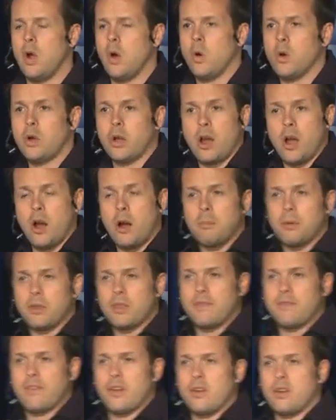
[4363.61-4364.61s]
Or can I hop on
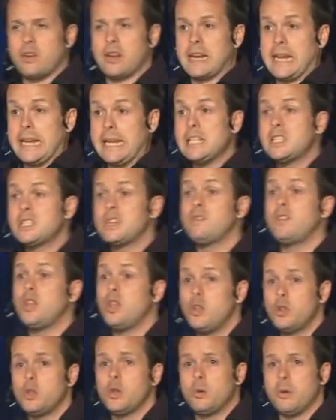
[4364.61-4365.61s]
the phone and
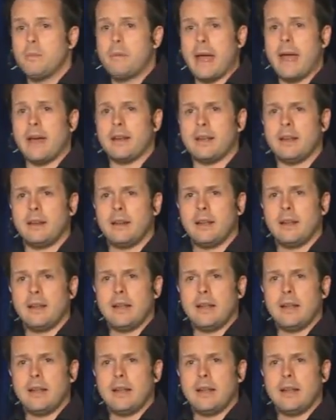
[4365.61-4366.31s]
interview you about it?